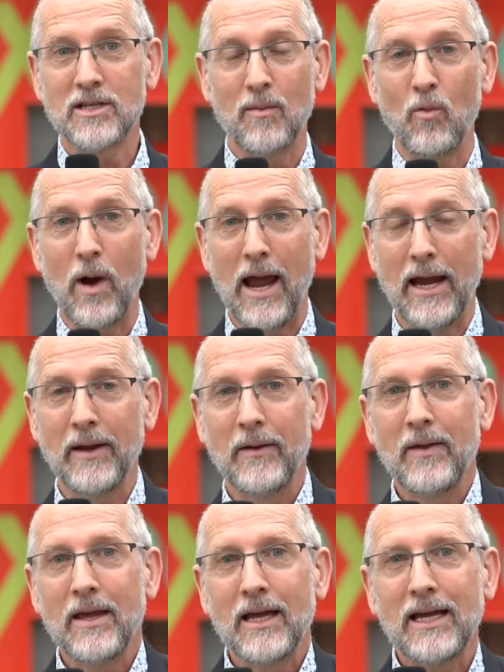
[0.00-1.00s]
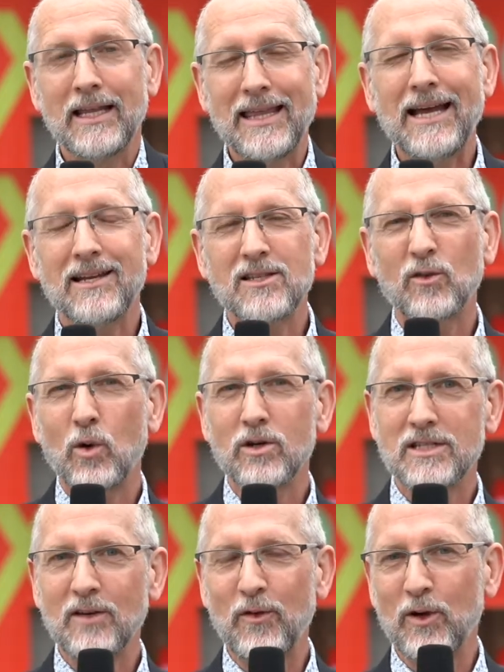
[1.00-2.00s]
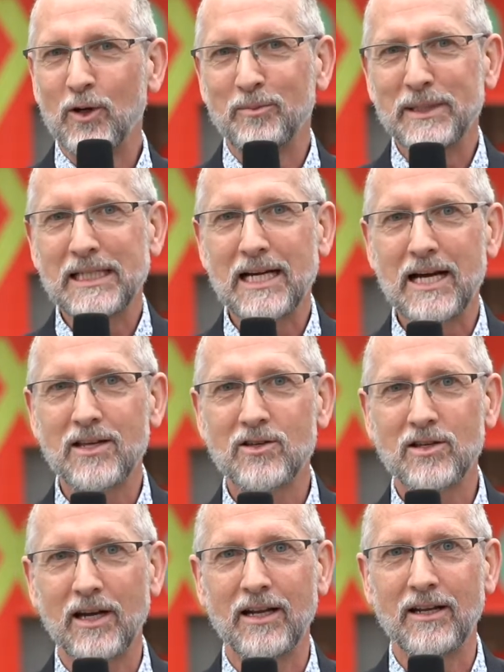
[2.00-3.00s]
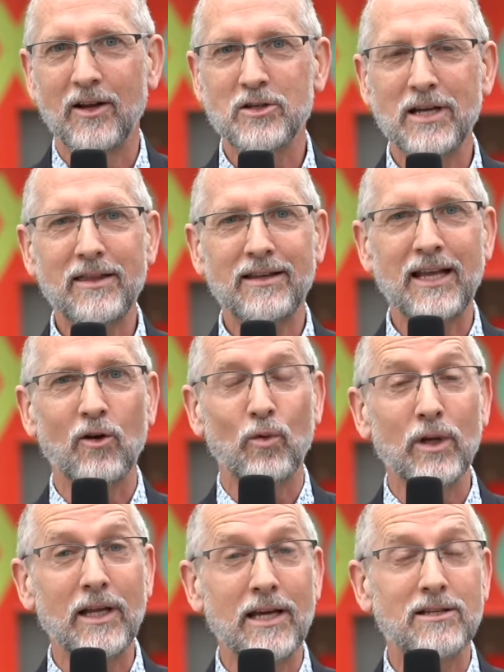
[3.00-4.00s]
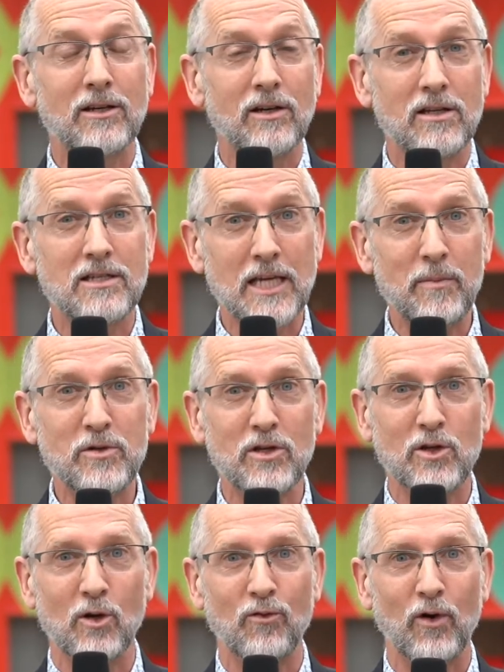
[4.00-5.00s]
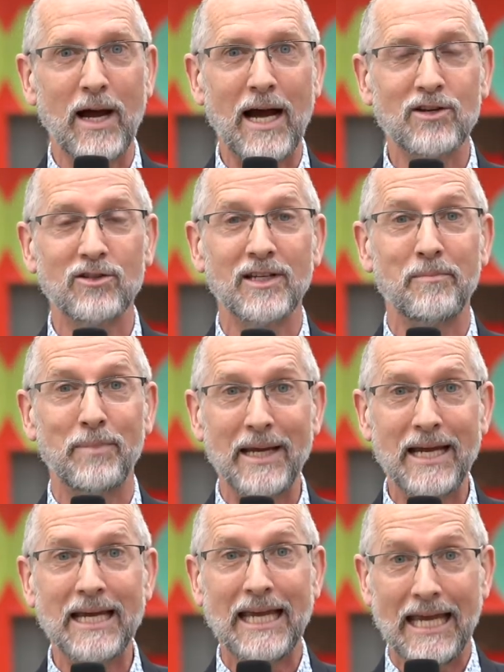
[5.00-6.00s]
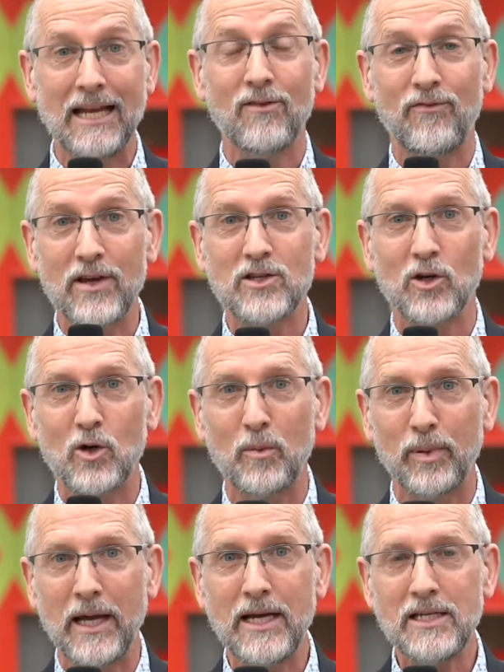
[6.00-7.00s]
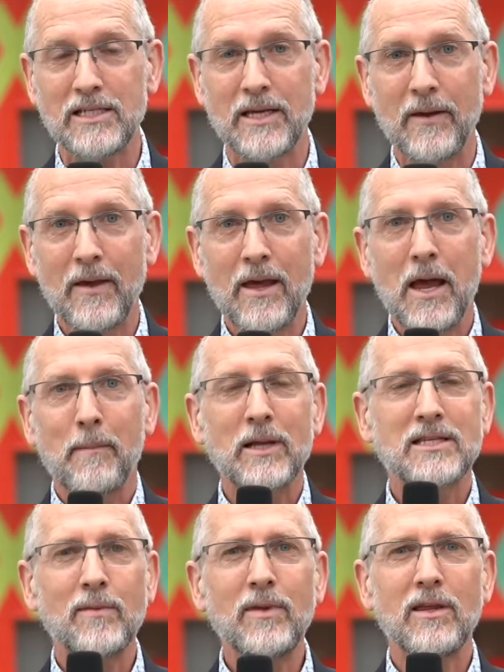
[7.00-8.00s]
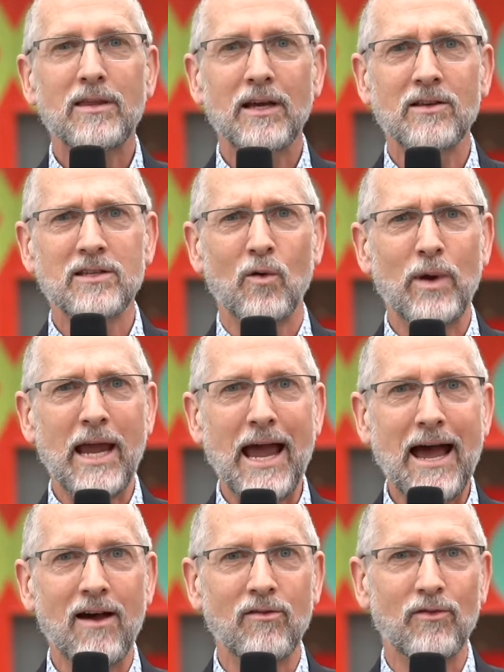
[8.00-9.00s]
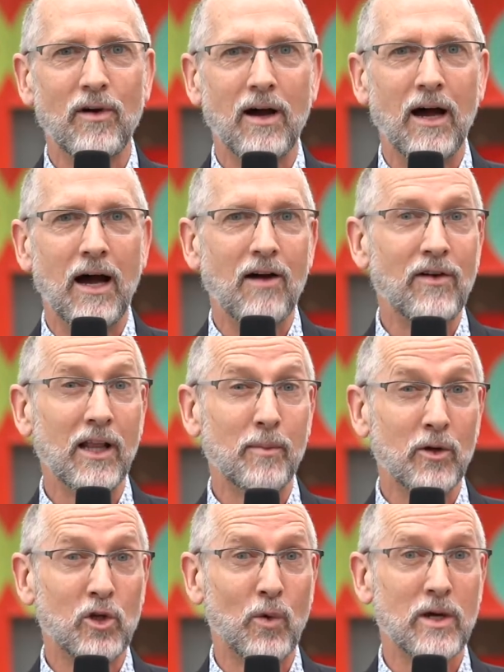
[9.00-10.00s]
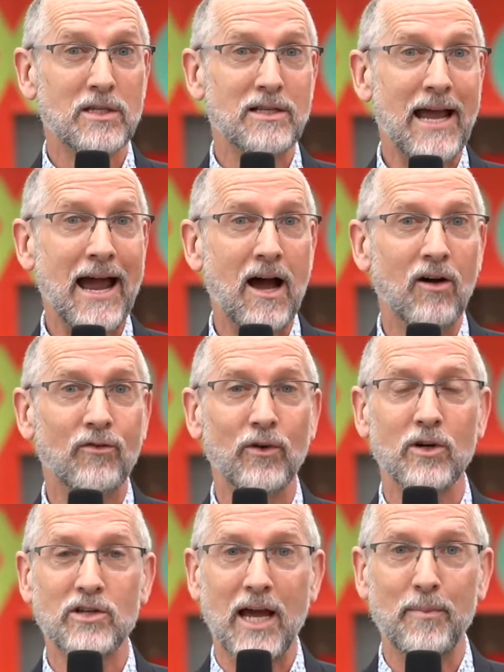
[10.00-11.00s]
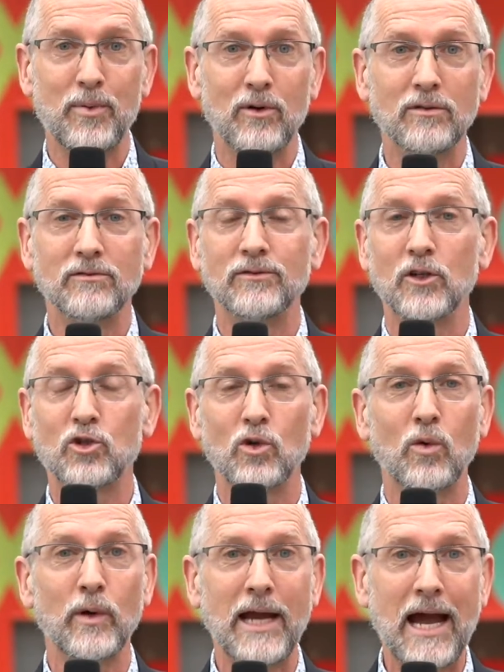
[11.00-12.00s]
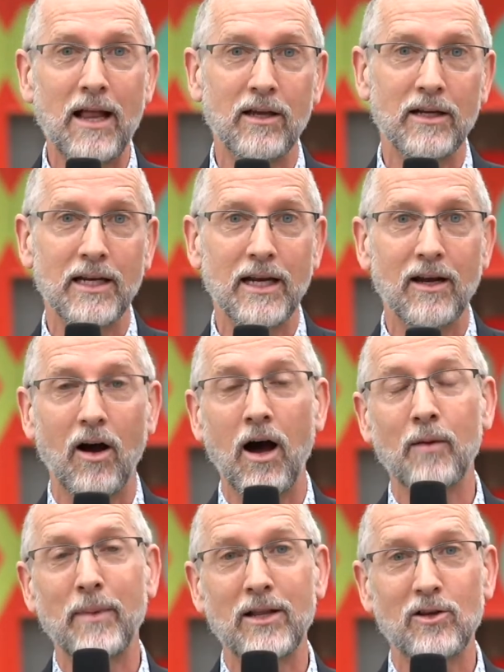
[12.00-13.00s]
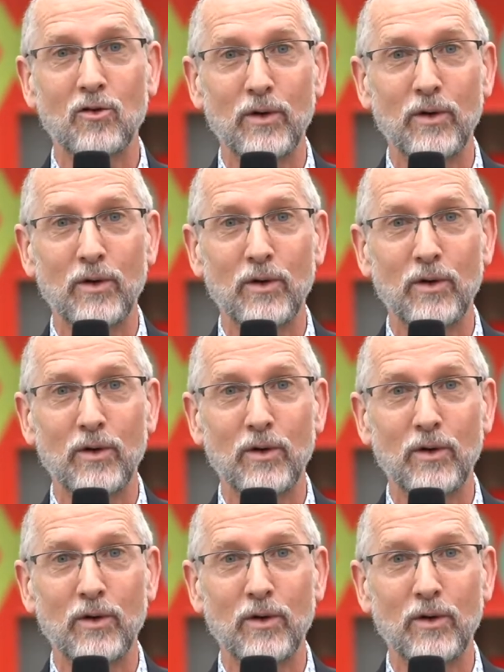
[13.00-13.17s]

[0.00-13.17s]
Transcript: some way. That is, of course, difficult because there's nothing that really is a good substitute for actually being in a physical place. But some of the things that we have available to us now, for example, virtual reality, augmented